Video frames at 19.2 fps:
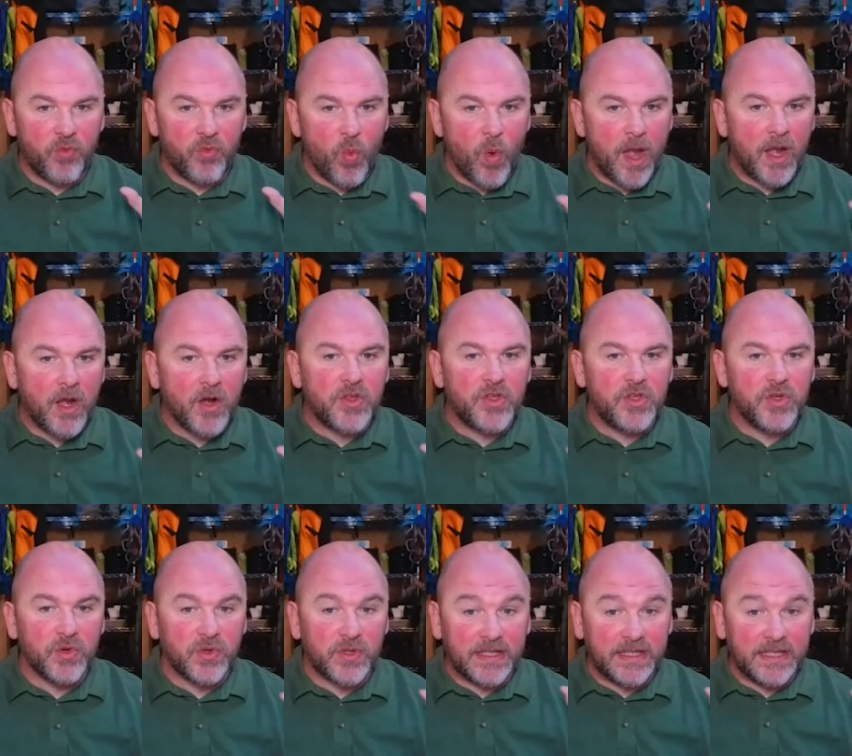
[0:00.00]
where
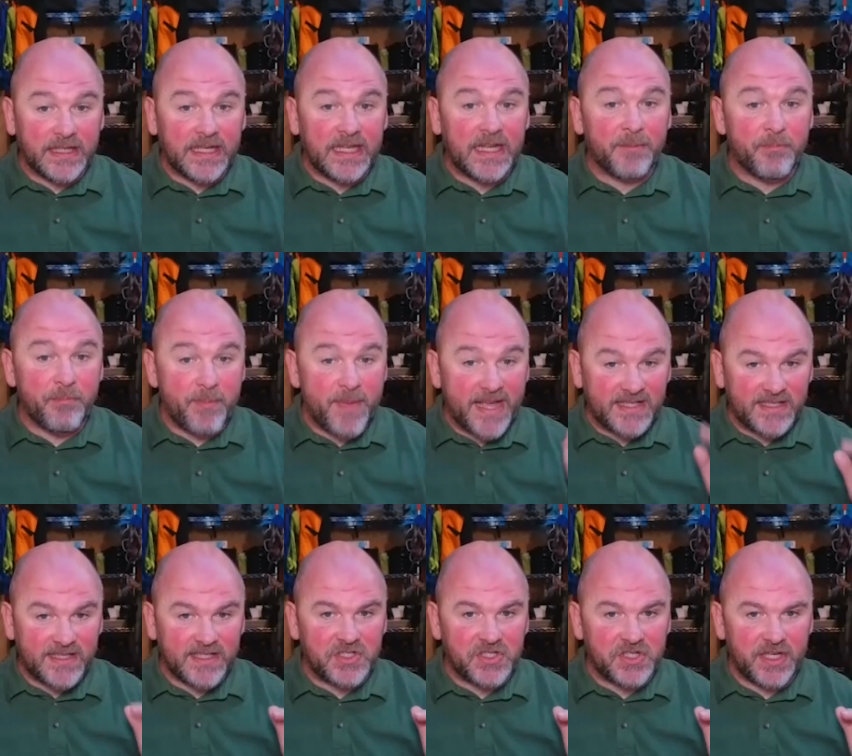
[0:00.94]
you're getting
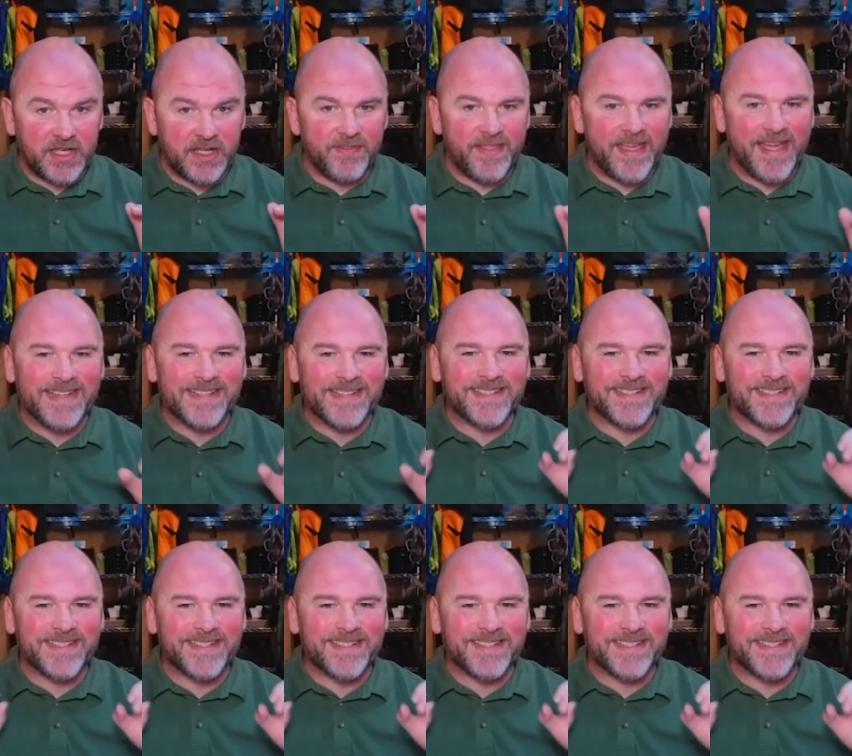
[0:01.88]
messaging that is